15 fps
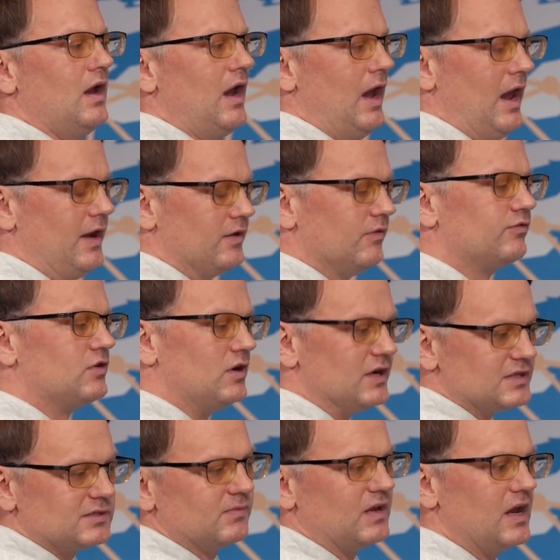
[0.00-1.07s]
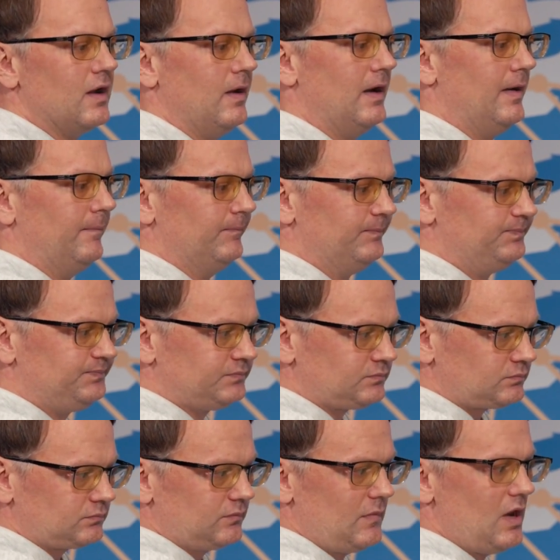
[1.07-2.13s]
And of course, we um,
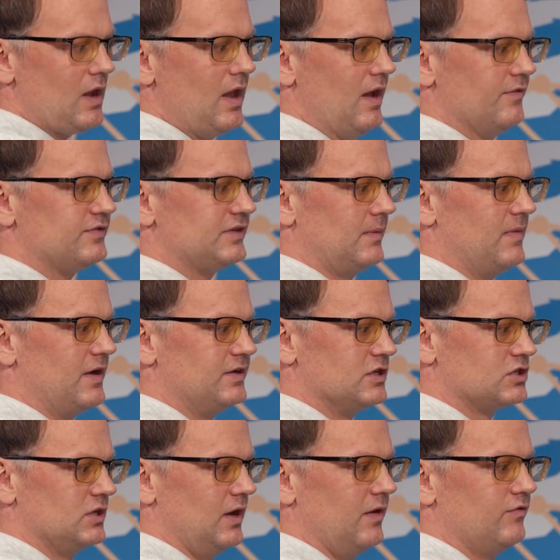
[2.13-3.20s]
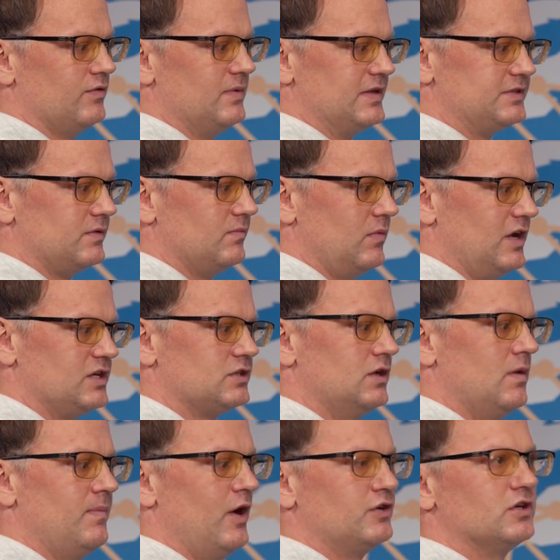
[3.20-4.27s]
have some additional information
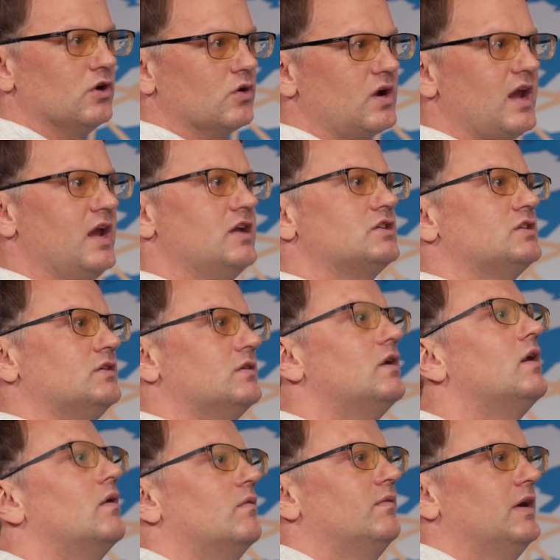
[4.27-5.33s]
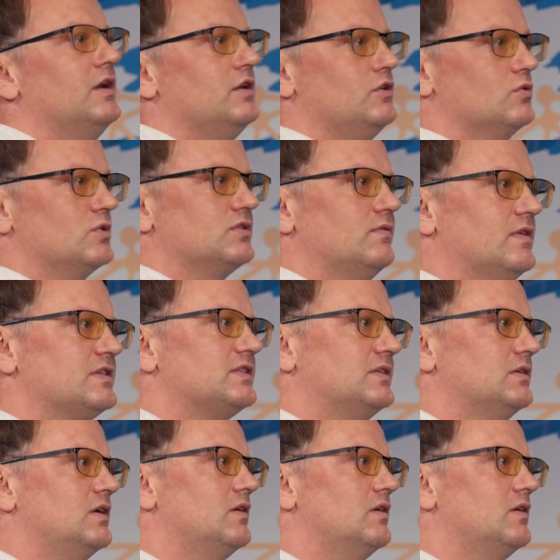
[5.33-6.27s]
about the location where the user was,